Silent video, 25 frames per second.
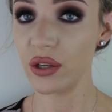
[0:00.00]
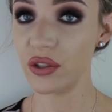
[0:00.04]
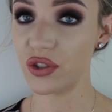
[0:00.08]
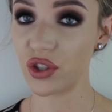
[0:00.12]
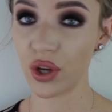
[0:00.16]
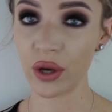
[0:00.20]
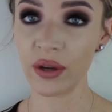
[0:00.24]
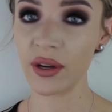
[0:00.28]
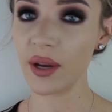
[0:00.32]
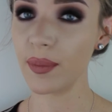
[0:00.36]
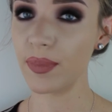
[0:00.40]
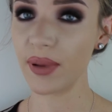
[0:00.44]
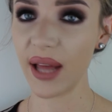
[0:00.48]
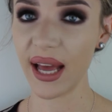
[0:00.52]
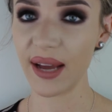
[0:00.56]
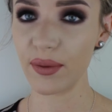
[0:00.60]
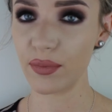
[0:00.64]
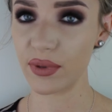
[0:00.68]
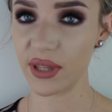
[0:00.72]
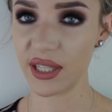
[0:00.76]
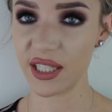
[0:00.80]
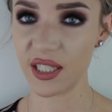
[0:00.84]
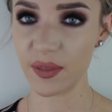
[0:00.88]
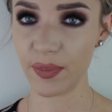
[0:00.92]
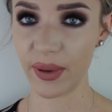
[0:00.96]
Don't apply it
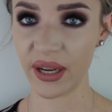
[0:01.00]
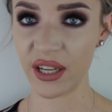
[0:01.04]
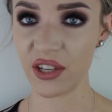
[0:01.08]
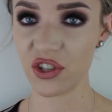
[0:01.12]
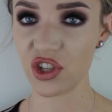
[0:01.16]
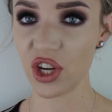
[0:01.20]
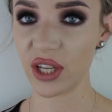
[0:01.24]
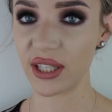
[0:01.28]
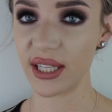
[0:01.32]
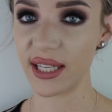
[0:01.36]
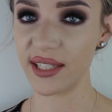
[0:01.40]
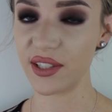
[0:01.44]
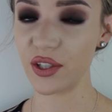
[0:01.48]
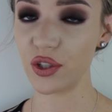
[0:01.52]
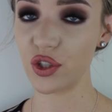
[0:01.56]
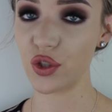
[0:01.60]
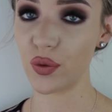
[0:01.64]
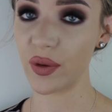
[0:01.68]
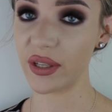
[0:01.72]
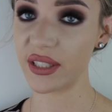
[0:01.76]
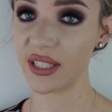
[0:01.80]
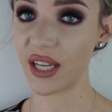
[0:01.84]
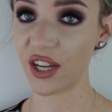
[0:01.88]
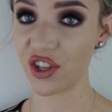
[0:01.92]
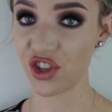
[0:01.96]
with a sponge unless you're
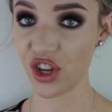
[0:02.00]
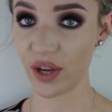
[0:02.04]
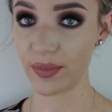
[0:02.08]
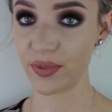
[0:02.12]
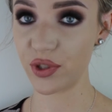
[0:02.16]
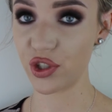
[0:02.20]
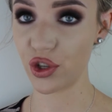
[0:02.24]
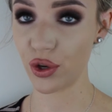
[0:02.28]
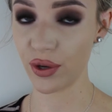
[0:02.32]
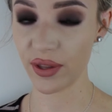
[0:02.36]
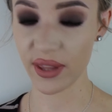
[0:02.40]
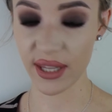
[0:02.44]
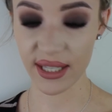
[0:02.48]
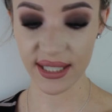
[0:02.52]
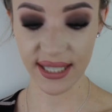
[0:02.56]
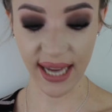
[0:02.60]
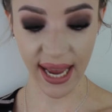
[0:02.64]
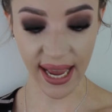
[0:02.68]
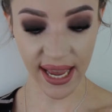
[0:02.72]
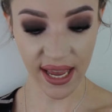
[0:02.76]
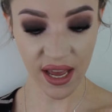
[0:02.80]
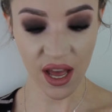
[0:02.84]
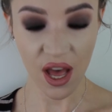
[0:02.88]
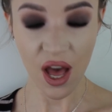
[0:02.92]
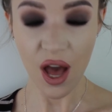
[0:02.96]
doing touch-ups during the
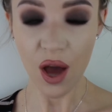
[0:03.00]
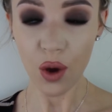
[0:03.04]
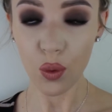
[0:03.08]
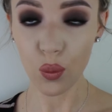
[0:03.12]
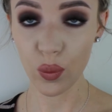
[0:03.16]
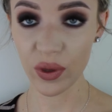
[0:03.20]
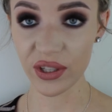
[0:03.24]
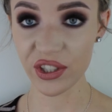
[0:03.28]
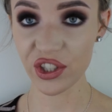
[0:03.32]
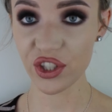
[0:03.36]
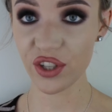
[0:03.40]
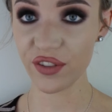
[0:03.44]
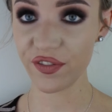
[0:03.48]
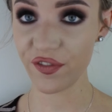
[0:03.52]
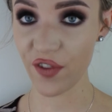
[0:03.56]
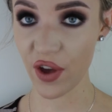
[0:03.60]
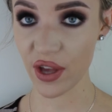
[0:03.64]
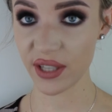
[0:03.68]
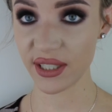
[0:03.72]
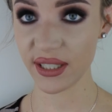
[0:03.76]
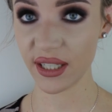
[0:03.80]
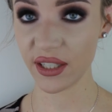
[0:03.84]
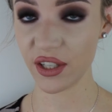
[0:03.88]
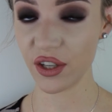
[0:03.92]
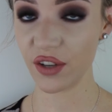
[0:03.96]
day. Once you've
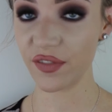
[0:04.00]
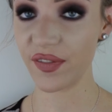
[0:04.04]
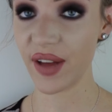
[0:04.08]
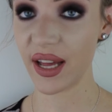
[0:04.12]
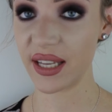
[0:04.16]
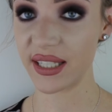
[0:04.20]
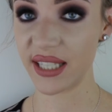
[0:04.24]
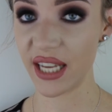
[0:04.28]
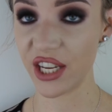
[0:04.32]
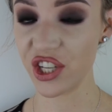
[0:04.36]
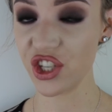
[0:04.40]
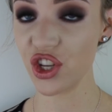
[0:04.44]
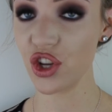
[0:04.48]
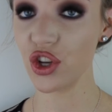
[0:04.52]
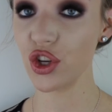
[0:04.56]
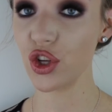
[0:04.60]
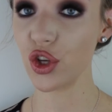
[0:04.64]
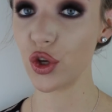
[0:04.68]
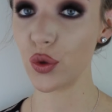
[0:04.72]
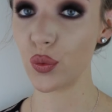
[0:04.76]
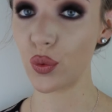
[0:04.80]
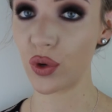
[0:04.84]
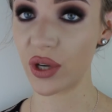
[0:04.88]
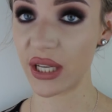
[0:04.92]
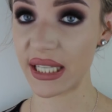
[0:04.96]
first done your foundation,
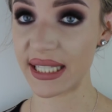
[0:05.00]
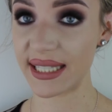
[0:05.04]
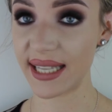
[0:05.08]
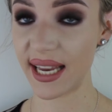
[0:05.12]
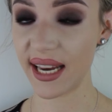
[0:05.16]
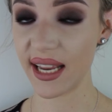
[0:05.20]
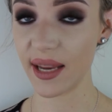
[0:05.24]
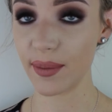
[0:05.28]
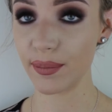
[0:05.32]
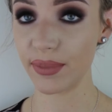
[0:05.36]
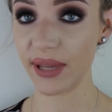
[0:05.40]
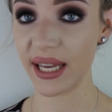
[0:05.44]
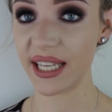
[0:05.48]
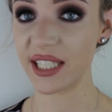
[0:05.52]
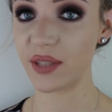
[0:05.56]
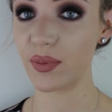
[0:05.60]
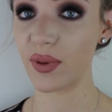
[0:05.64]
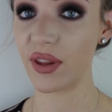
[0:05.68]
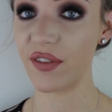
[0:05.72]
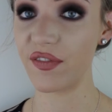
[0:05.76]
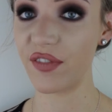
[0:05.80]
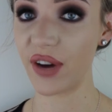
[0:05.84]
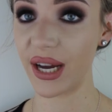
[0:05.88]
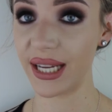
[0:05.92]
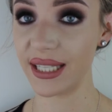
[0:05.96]
you want to set it in place
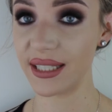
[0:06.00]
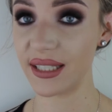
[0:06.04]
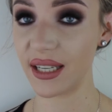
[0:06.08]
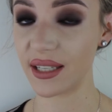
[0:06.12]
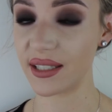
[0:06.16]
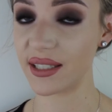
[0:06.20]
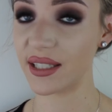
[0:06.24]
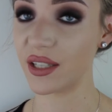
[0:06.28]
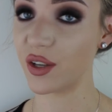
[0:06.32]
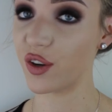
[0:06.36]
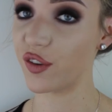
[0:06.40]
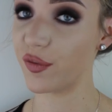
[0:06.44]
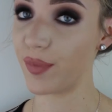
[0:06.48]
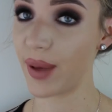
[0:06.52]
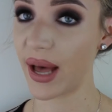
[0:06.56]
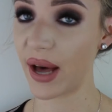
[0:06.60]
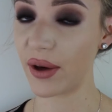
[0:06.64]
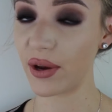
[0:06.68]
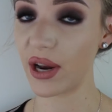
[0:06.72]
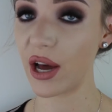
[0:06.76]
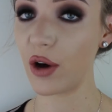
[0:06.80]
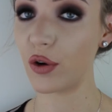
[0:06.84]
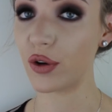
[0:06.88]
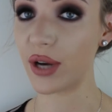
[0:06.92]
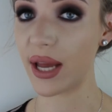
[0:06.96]
with a fine dusting of
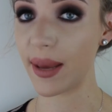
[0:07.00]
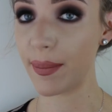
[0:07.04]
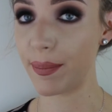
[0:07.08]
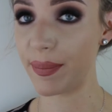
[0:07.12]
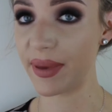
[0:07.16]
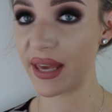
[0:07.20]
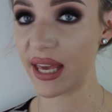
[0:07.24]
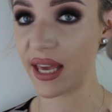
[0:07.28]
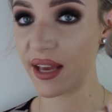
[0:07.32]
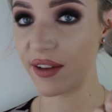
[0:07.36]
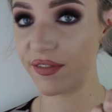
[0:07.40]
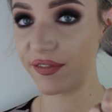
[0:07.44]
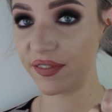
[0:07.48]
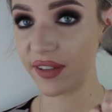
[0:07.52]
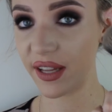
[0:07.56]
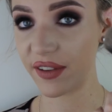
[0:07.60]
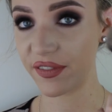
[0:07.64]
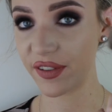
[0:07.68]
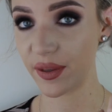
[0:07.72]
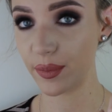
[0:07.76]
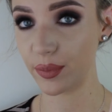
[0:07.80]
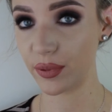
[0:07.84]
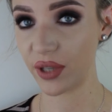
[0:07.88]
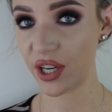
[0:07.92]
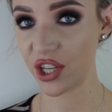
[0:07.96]
powder on a big
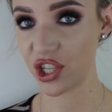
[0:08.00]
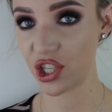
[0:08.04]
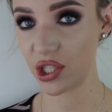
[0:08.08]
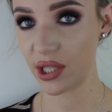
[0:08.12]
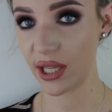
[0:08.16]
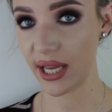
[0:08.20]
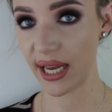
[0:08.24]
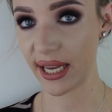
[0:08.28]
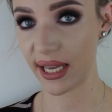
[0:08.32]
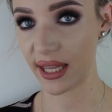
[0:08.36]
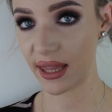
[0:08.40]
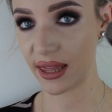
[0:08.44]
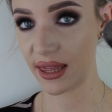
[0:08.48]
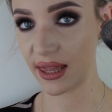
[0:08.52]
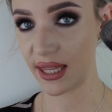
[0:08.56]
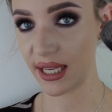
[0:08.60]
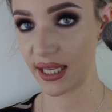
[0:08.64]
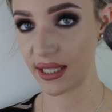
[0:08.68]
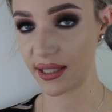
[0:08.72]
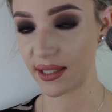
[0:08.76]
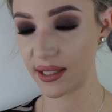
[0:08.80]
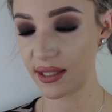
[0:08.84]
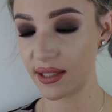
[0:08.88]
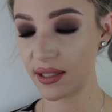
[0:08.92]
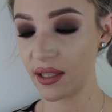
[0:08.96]
fluffy brush like
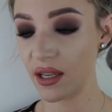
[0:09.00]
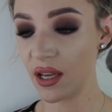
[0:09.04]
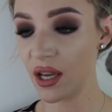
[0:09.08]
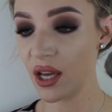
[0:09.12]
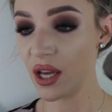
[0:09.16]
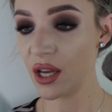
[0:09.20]
this.